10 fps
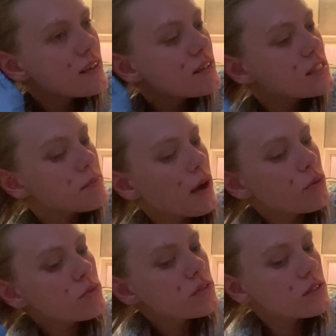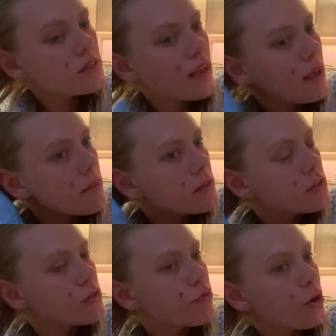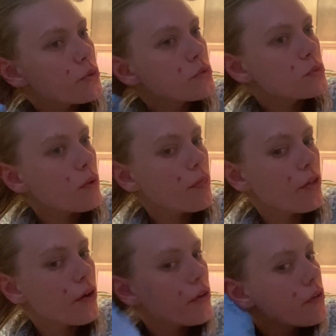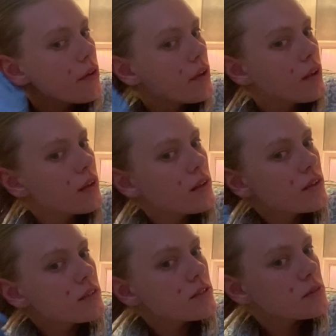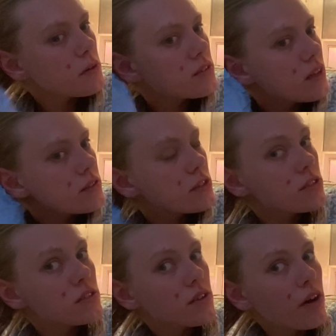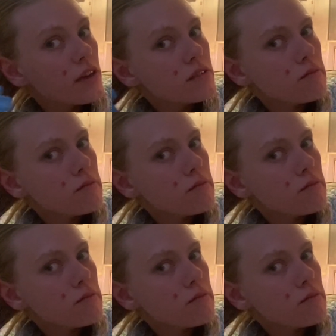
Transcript: Smells the same as the rose one though, so I suppose that's a good sign.